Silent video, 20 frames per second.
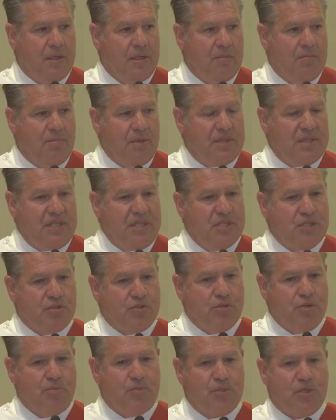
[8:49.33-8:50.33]
But these
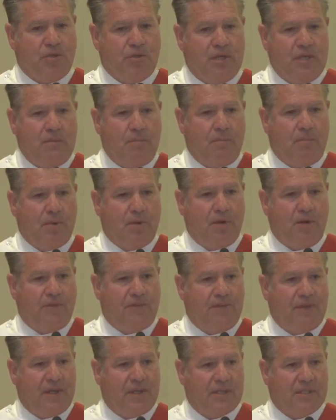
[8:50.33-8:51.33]
groups are
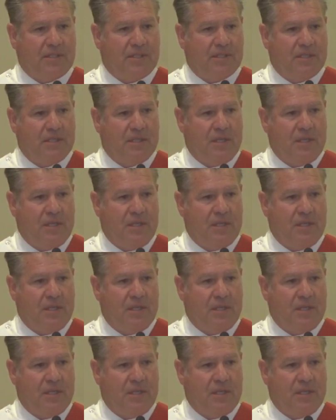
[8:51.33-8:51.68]
imperfect.